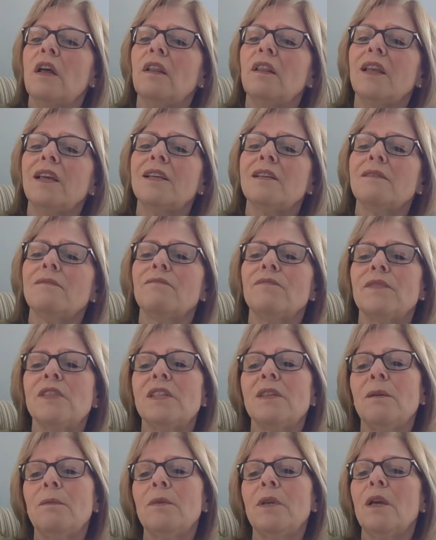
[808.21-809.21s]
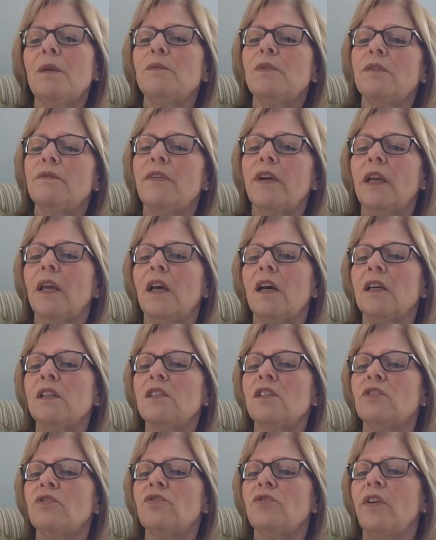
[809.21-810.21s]
Like sometimes if I
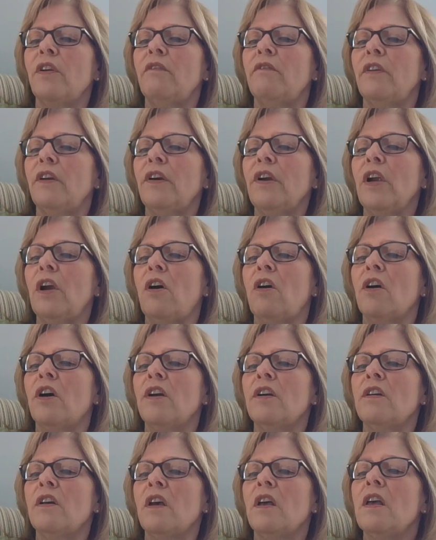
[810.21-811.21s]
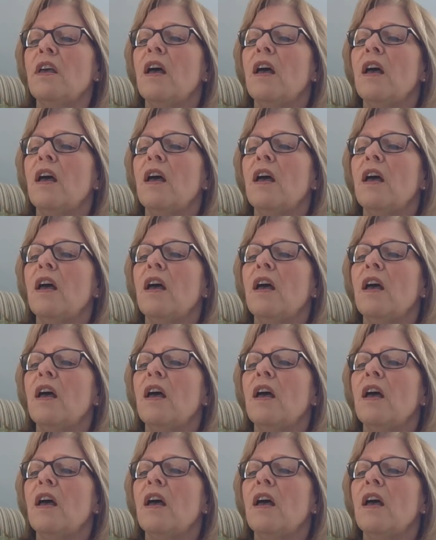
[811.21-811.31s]
concentrate very hard,